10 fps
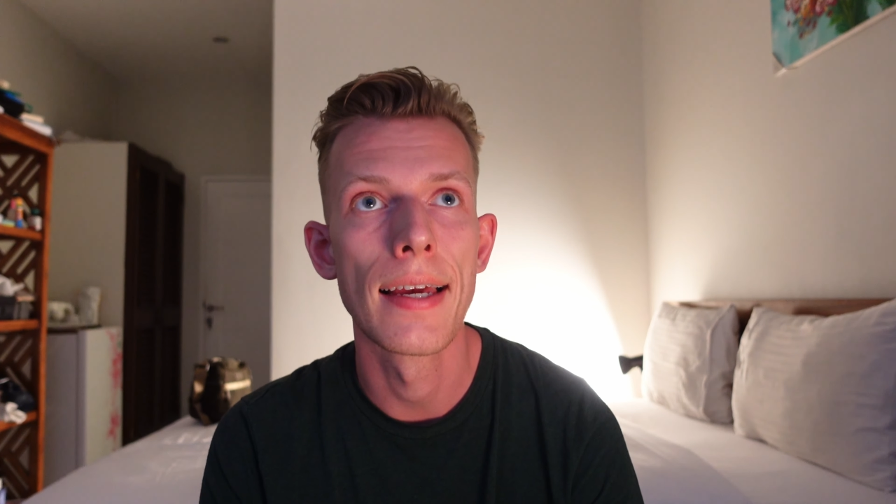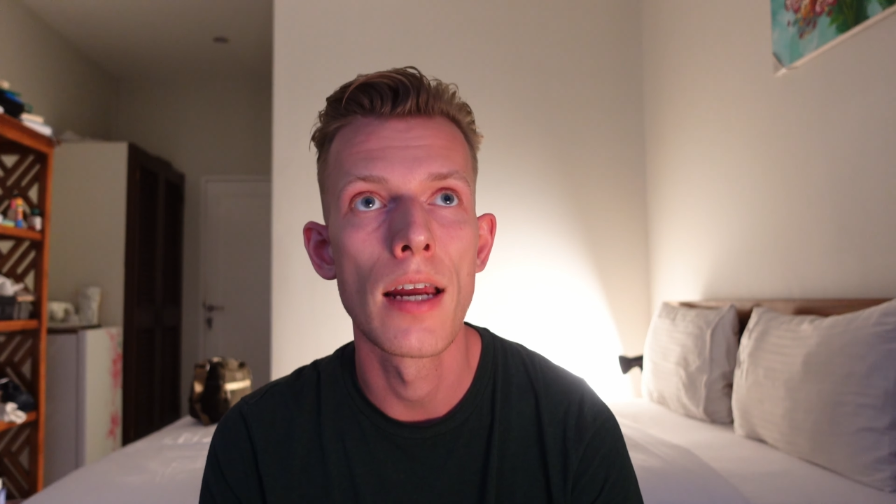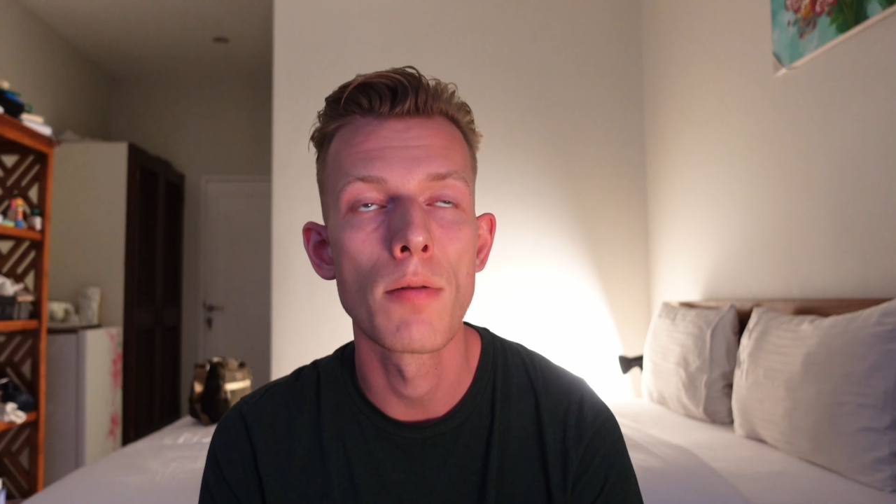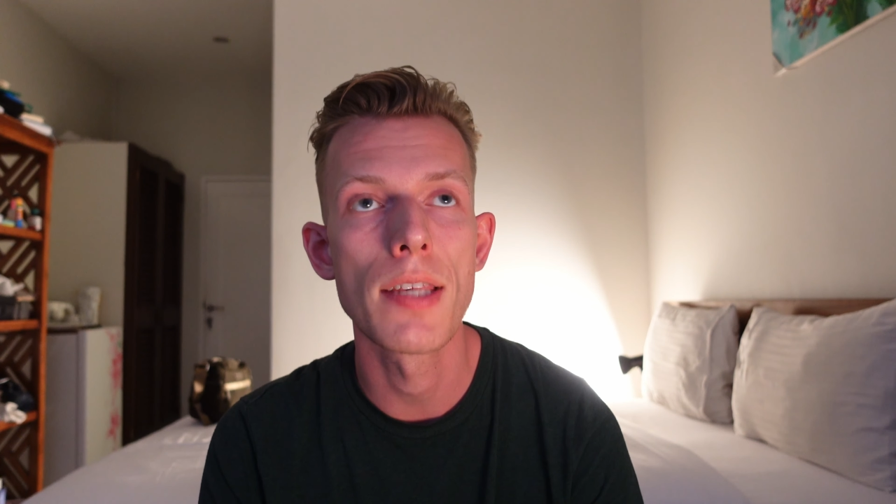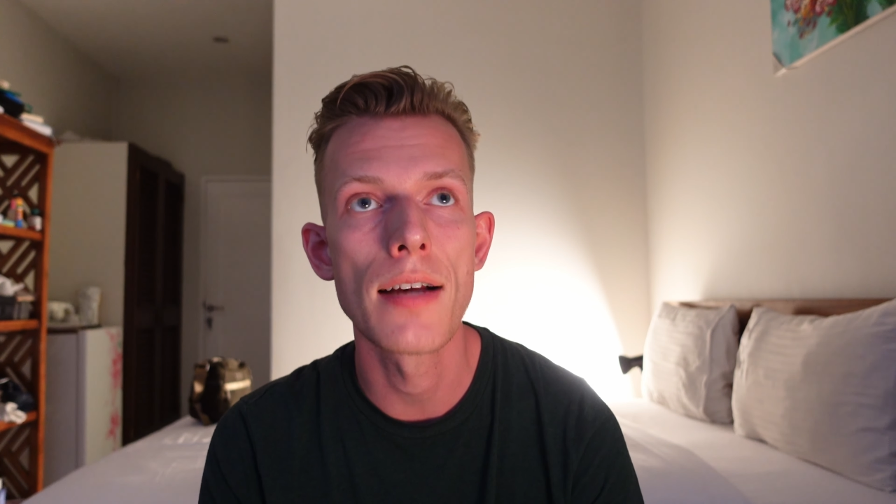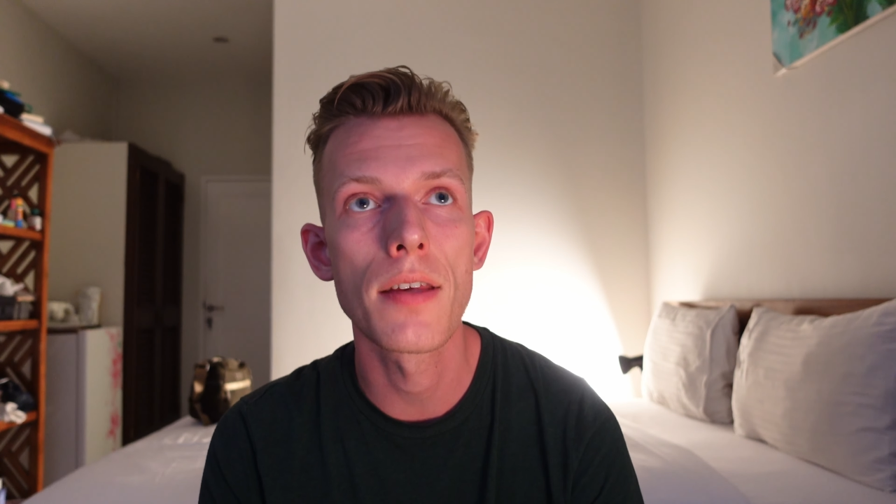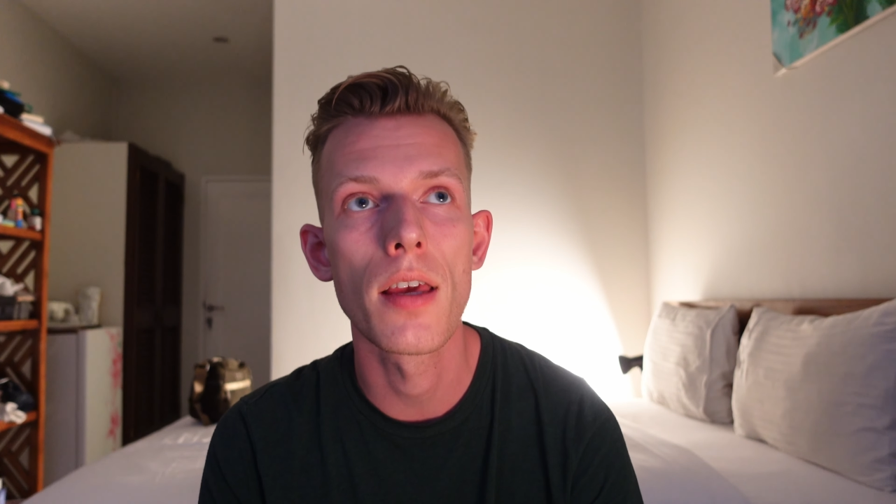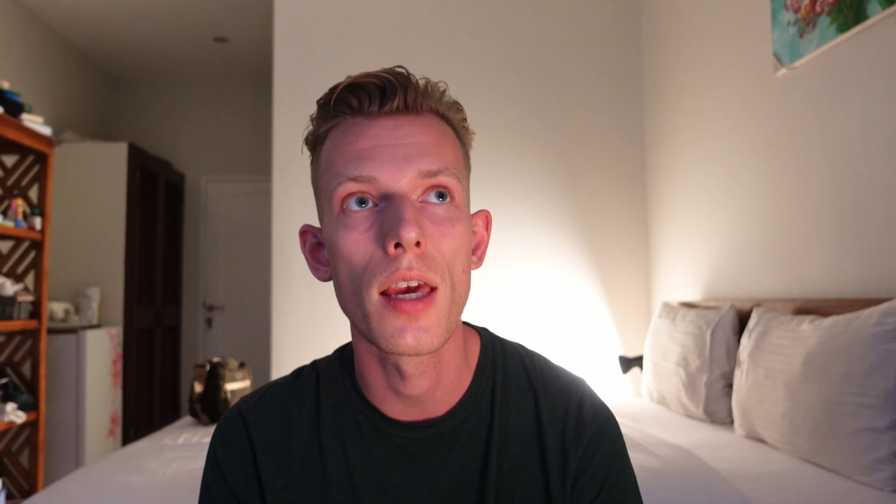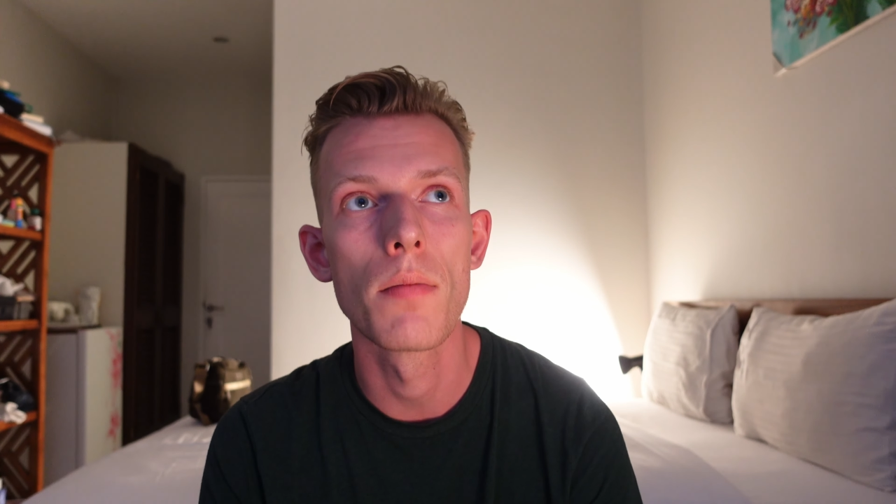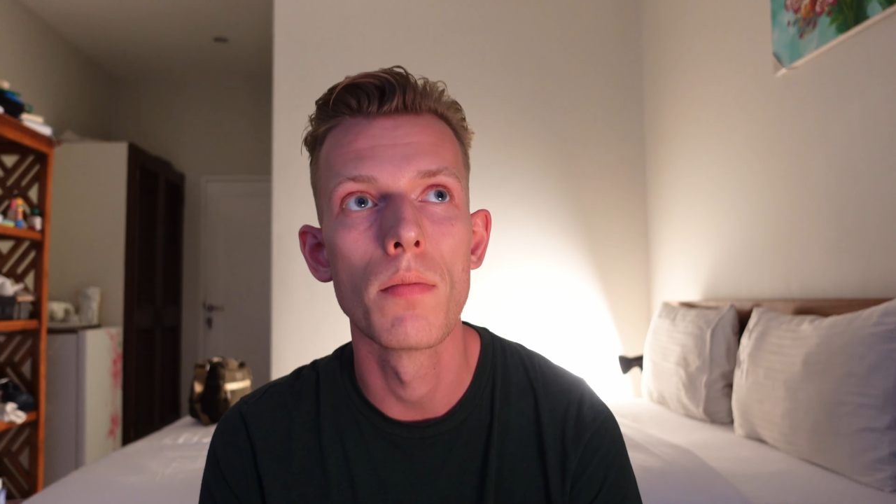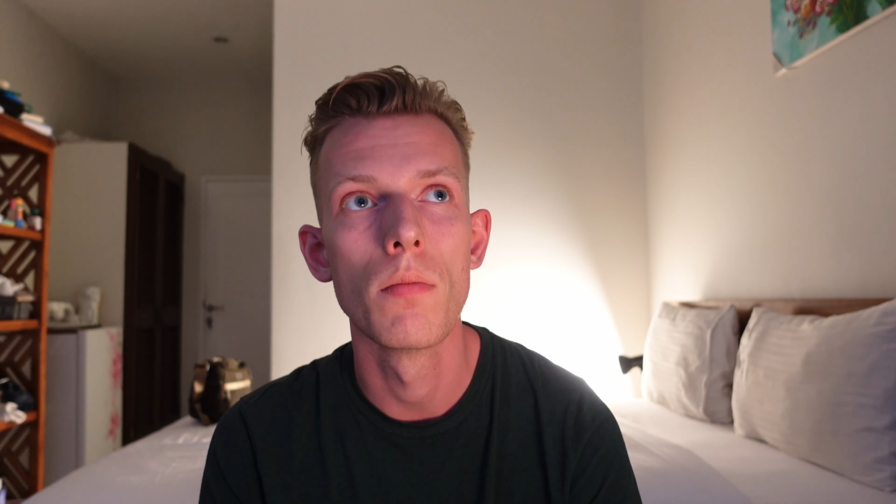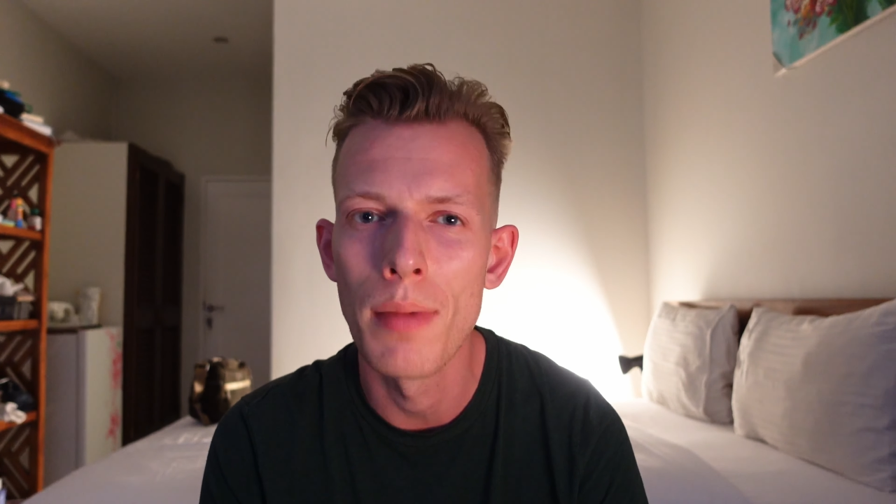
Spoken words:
I was asking him,